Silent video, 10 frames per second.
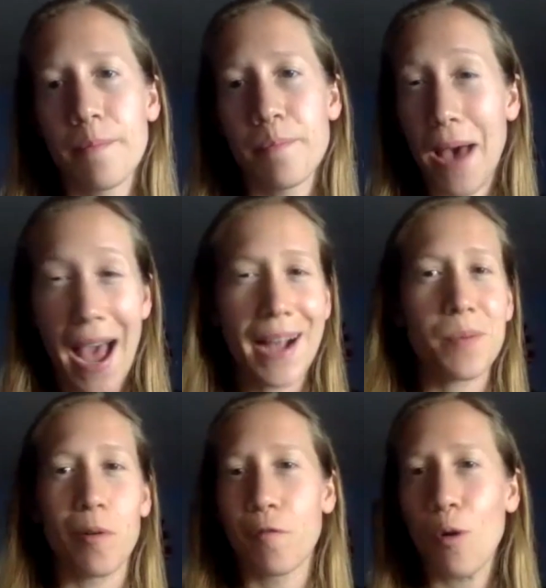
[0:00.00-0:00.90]
back
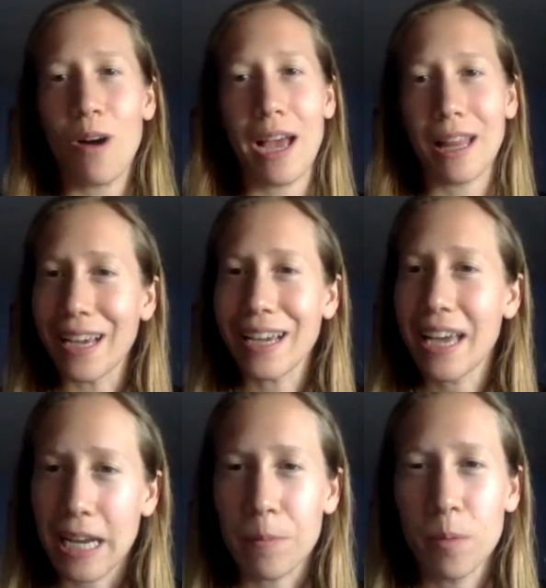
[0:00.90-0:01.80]
before I like
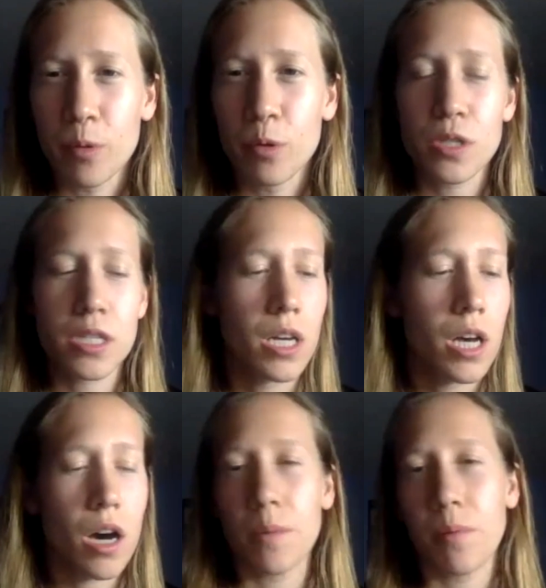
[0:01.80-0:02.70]
hang up the boots
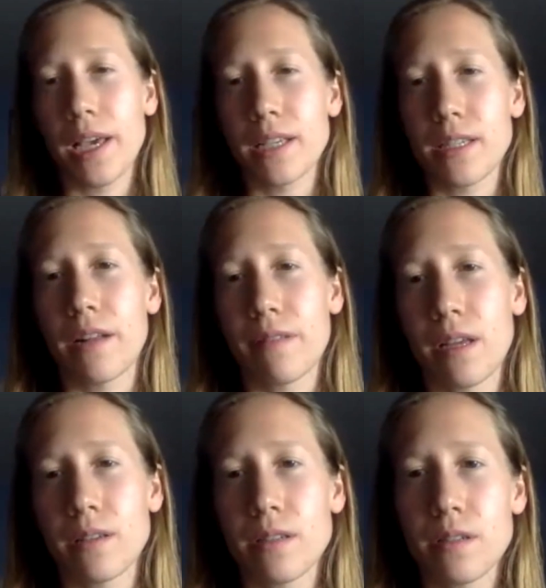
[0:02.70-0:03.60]
on the playing side of things.